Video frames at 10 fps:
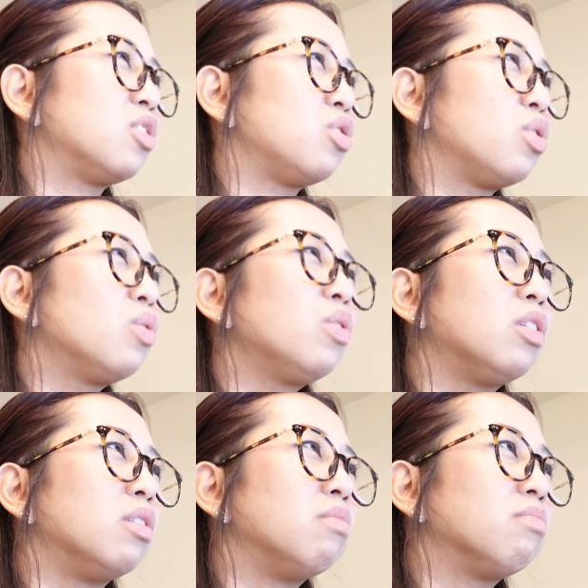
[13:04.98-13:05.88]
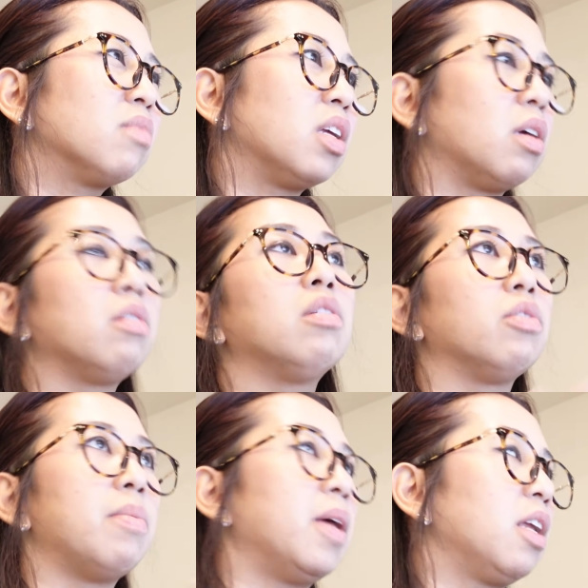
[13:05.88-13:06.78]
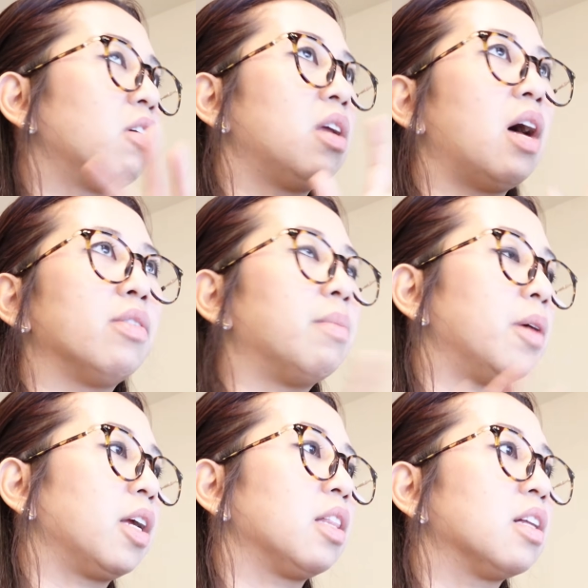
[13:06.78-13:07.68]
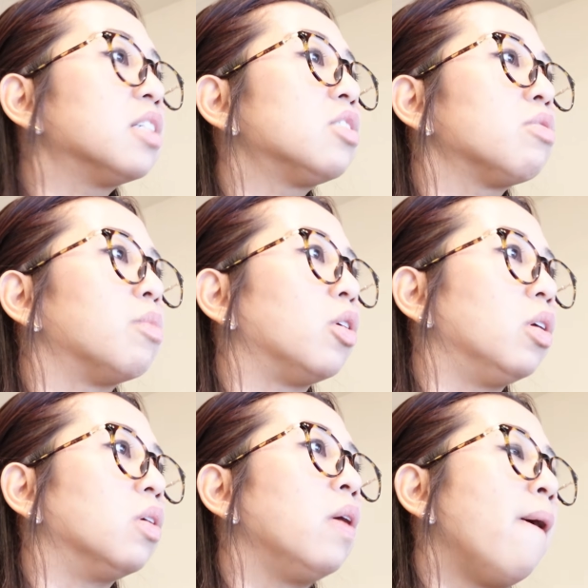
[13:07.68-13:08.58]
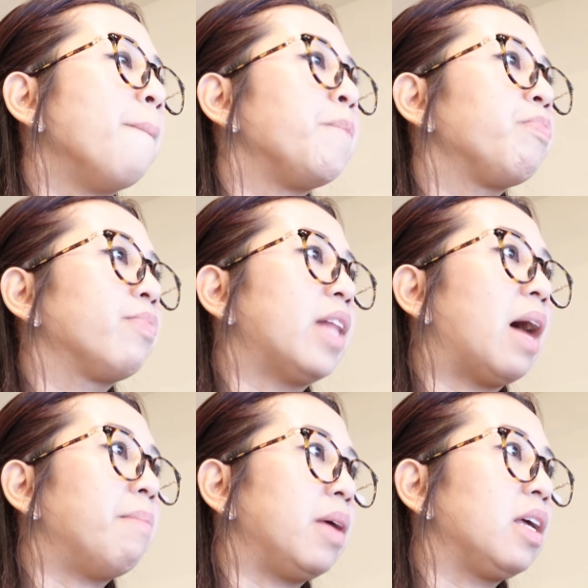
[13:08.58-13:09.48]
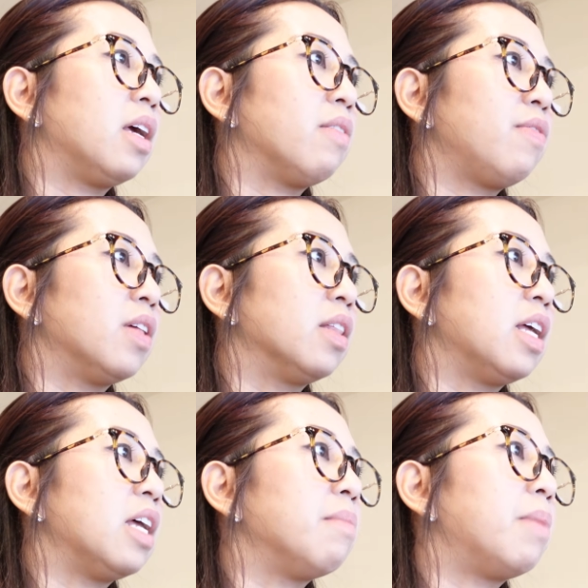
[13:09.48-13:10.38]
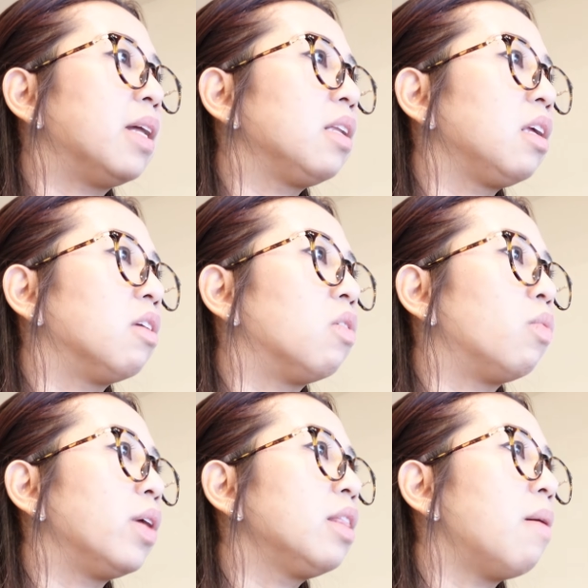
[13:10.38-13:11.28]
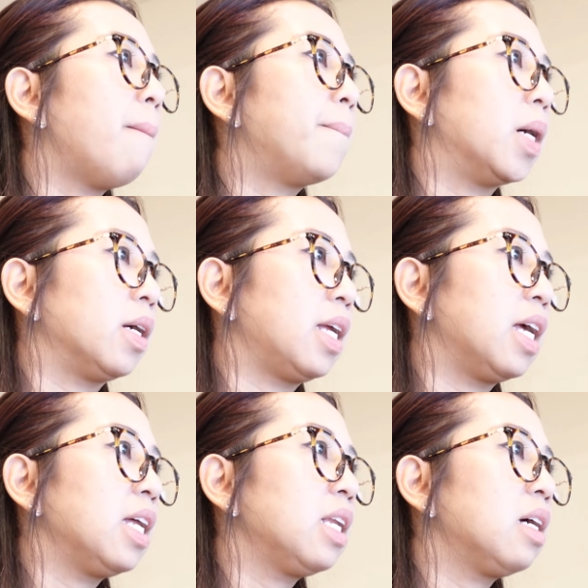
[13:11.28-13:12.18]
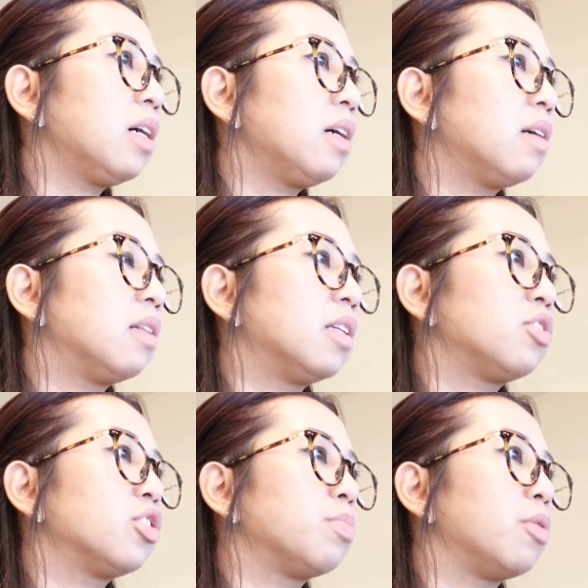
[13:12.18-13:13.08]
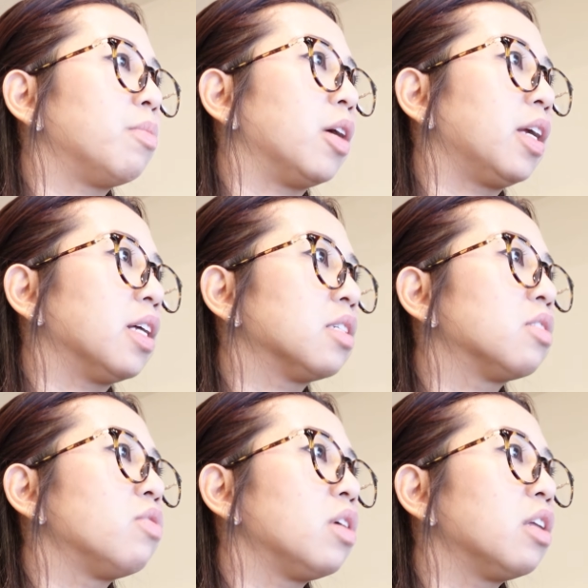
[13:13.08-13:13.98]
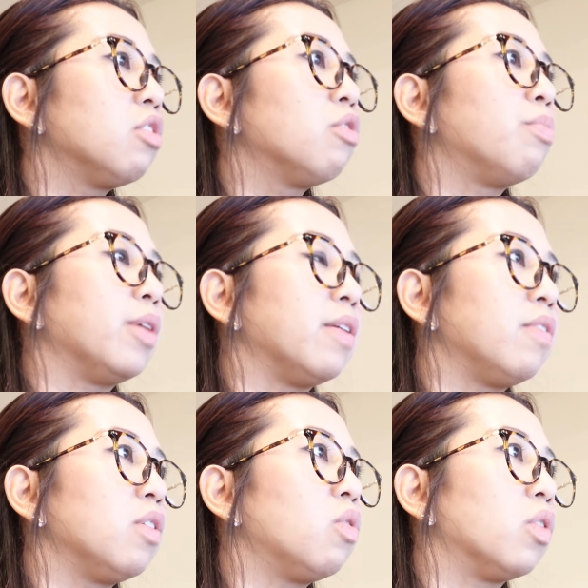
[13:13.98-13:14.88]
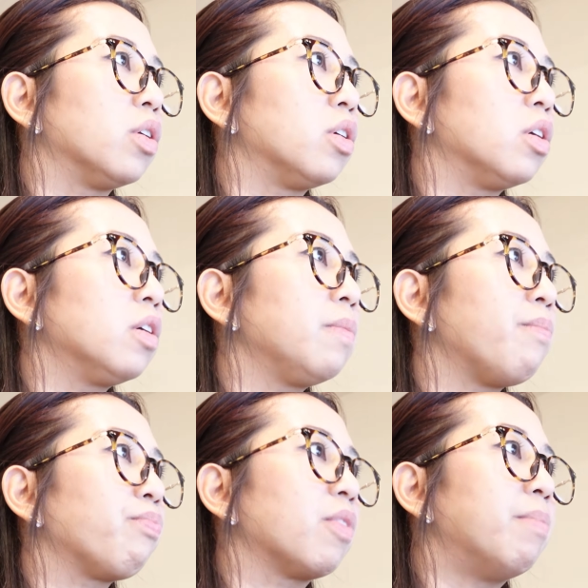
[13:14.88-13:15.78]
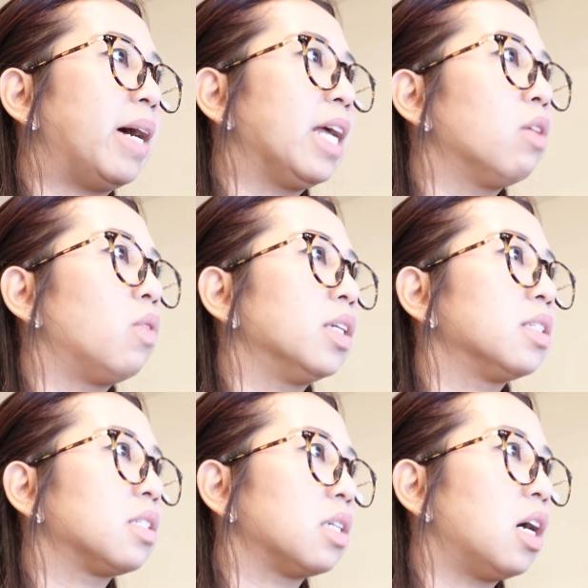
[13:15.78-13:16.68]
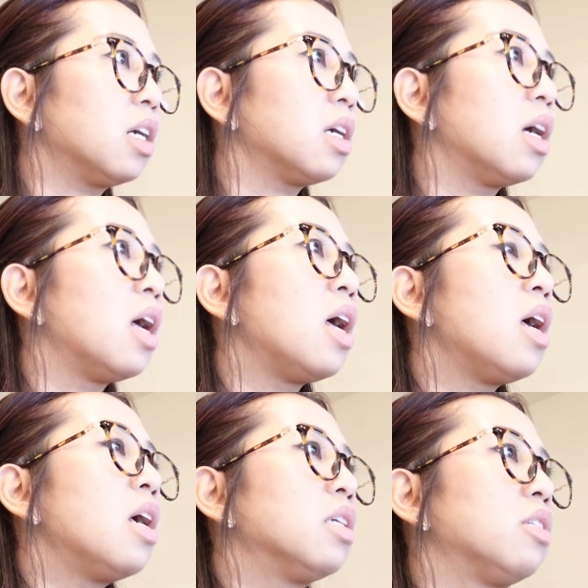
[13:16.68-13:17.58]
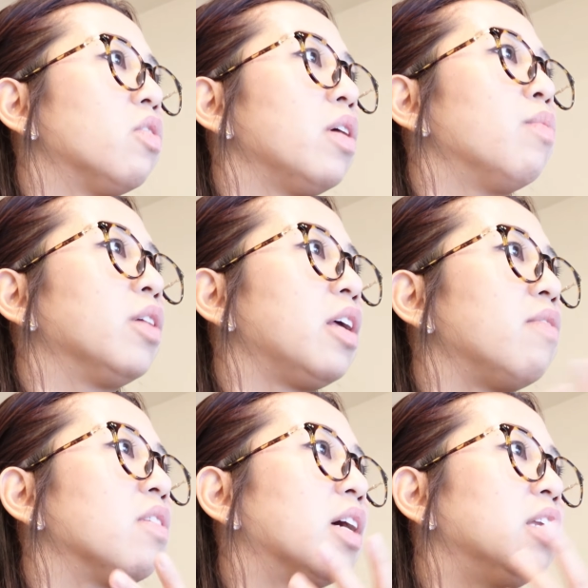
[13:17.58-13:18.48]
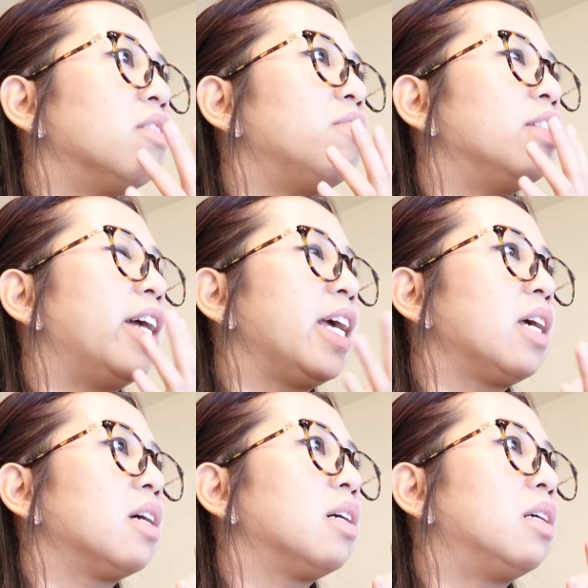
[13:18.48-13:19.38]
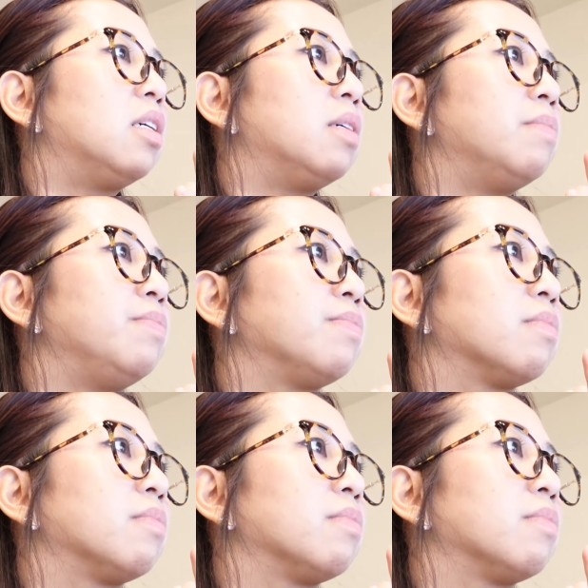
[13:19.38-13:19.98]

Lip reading: too, you know, depending on how the market does tomorrow, that may get filled in. But, you know, with market, let's just put market. So you can do a preview order, buying one stock. So it will give you kind of like a